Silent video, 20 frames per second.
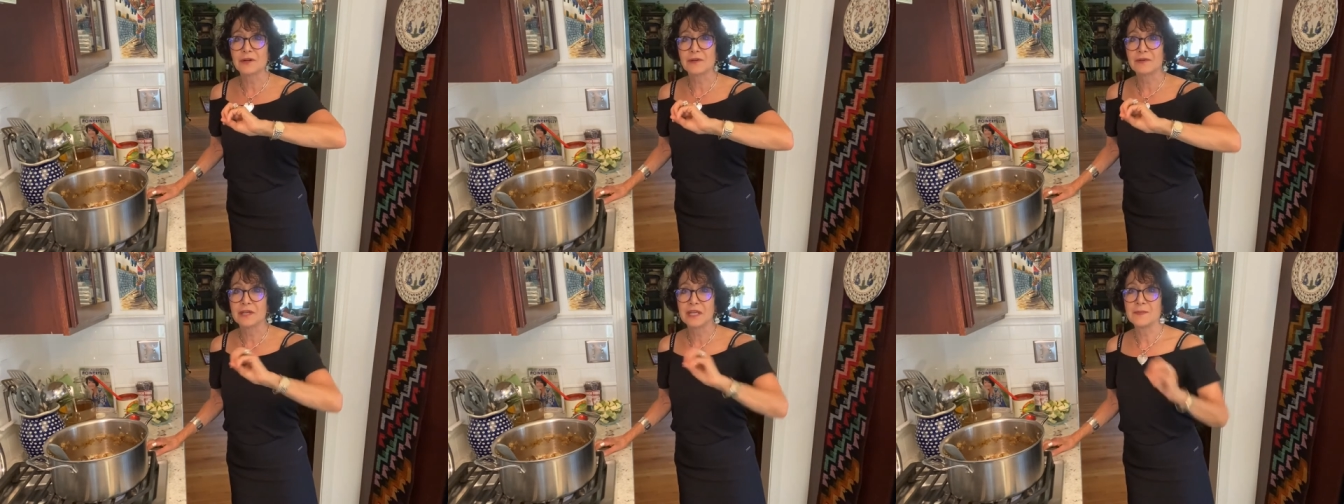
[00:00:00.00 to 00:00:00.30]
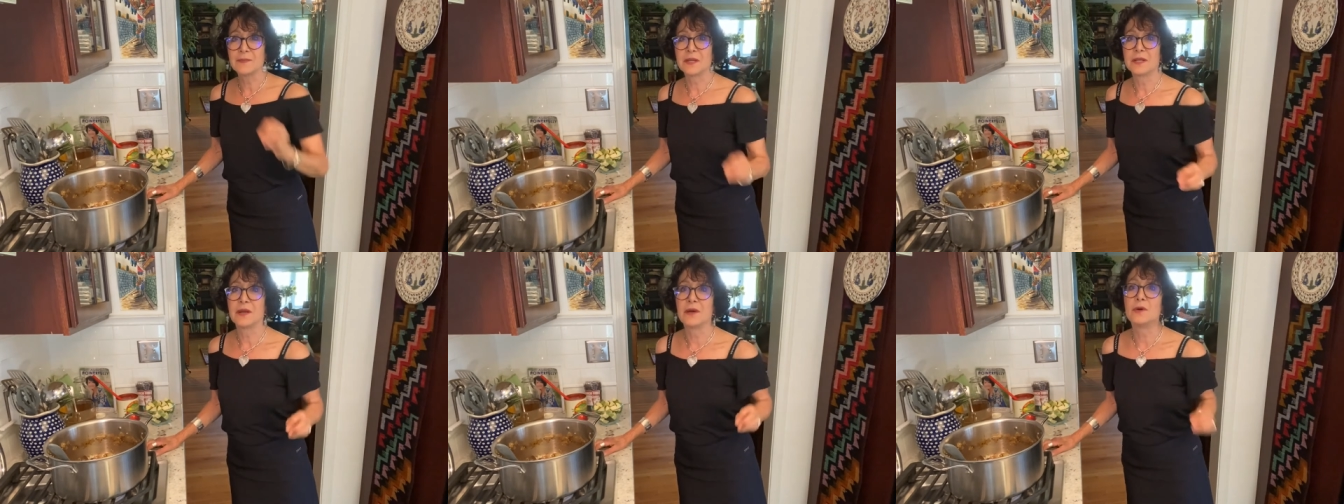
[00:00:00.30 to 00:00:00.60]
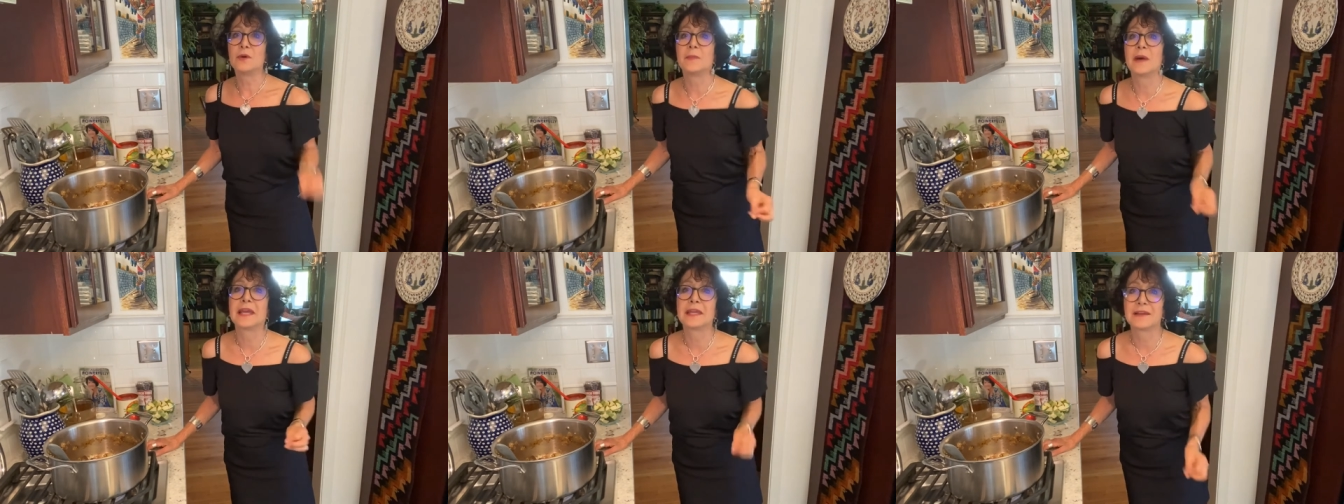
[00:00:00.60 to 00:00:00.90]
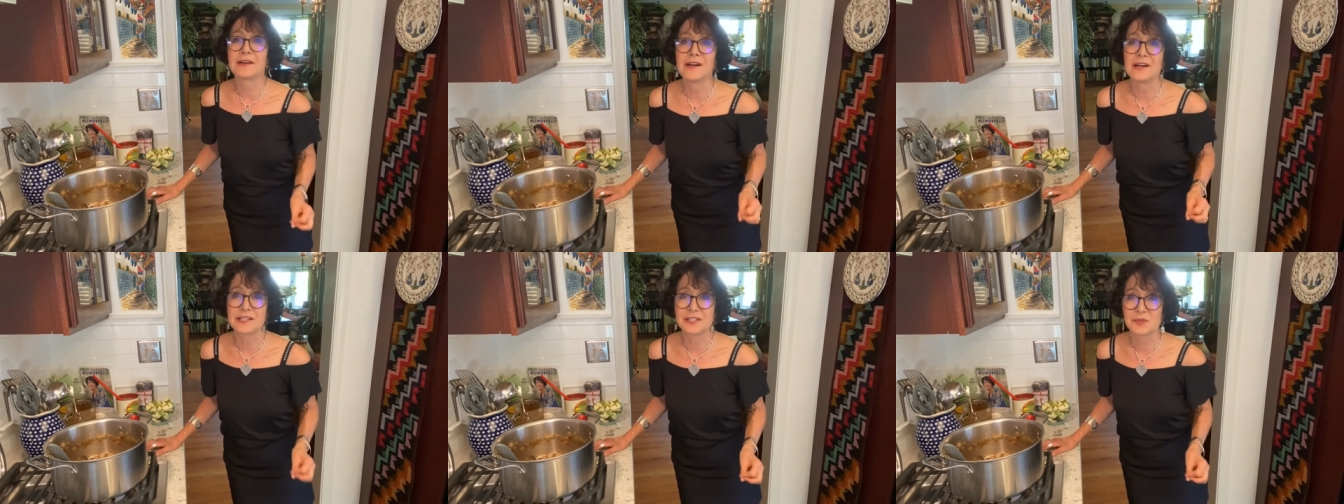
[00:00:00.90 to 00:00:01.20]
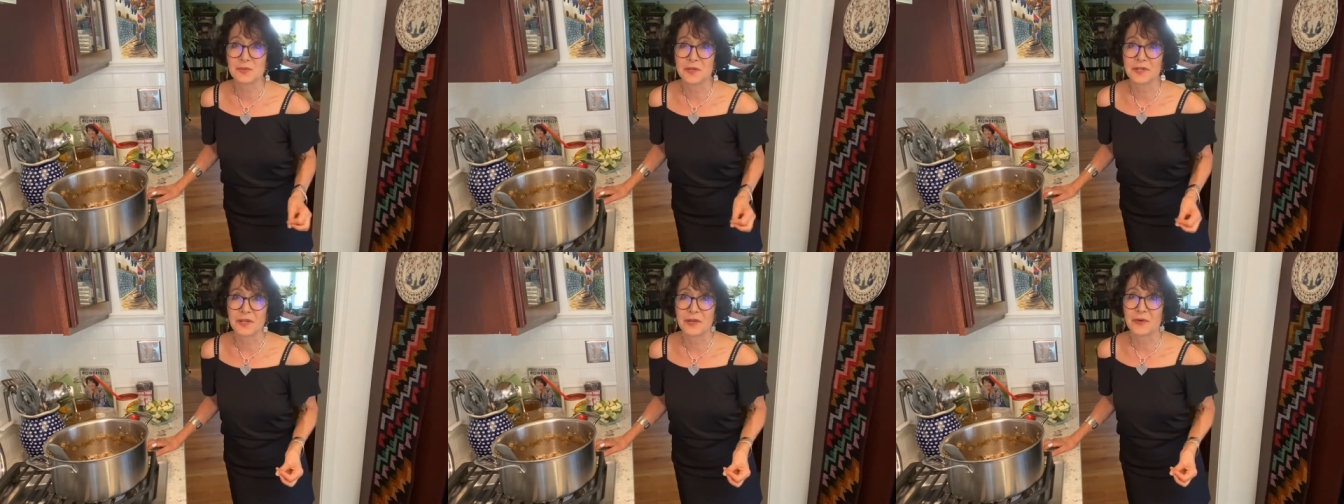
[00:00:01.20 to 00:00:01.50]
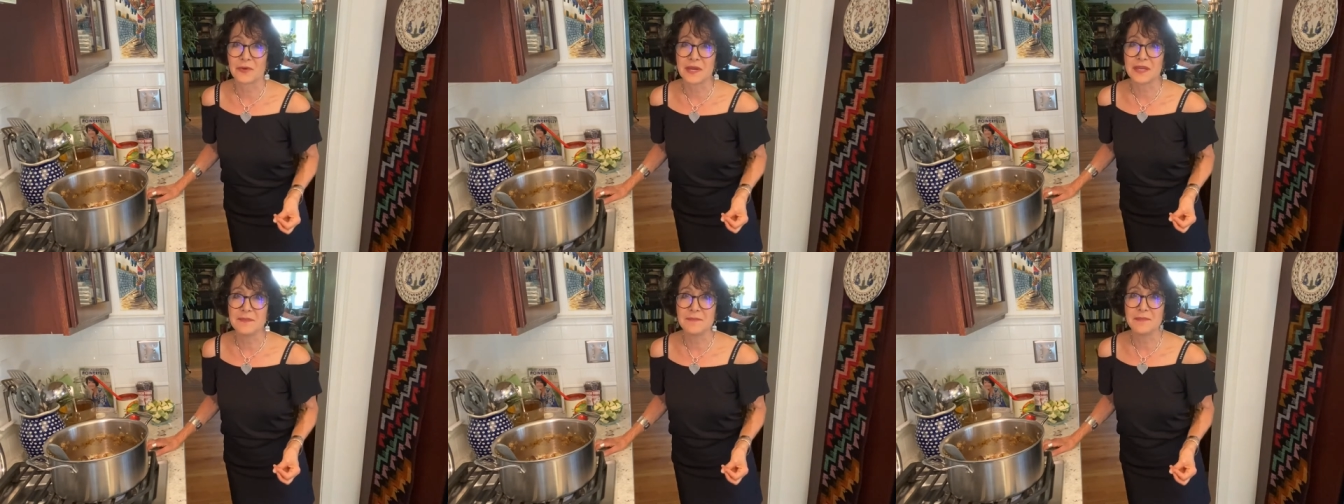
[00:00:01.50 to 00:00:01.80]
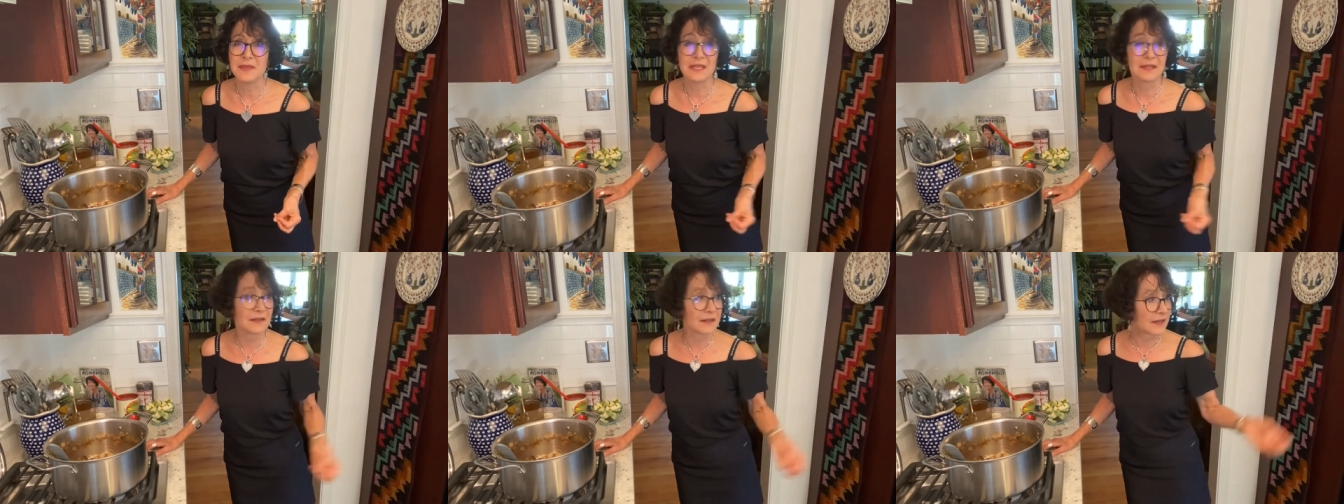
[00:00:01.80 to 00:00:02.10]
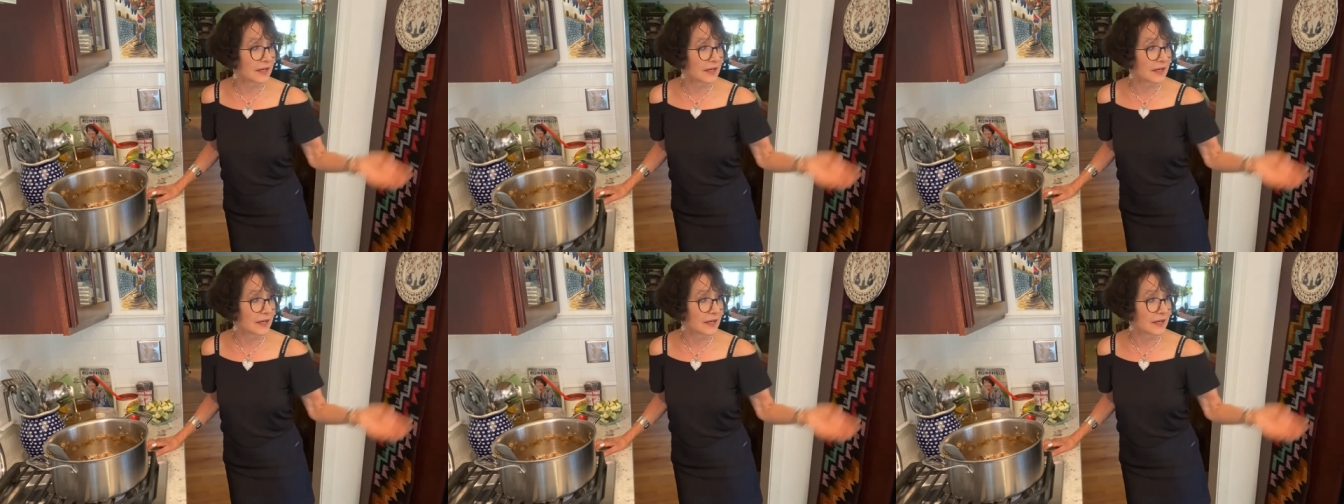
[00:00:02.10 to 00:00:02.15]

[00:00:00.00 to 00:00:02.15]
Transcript: cream and oh my gosh, what a great meal.